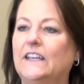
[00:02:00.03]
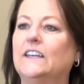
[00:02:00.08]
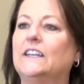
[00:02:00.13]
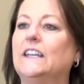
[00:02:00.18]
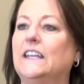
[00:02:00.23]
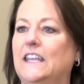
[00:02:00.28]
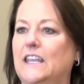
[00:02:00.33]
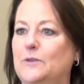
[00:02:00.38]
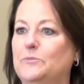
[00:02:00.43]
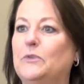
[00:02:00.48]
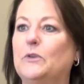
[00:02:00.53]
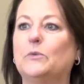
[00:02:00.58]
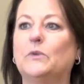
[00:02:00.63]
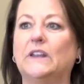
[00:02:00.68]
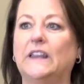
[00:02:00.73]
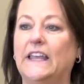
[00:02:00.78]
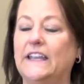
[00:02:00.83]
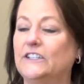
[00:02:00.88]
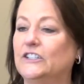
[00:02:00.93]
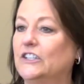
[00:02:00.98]
going to keep the
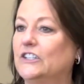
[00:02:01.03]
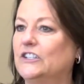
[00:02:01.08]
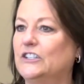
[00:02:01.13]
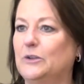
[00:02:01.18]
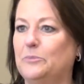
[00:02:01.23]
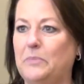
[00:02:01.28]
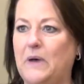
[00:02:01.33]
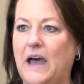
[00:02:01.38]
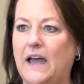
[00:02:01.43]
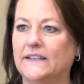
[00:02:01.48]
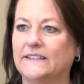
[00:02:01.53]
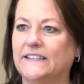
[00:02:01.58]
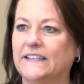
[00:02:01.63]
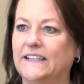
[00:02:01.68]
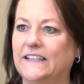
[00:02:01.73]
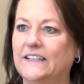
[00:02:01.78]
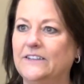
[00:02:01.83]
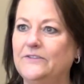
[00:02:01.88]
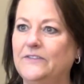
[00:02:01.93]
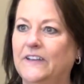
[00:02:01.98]
relationship
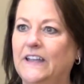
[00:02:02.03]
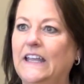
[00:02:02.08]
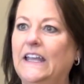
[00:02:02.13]
positive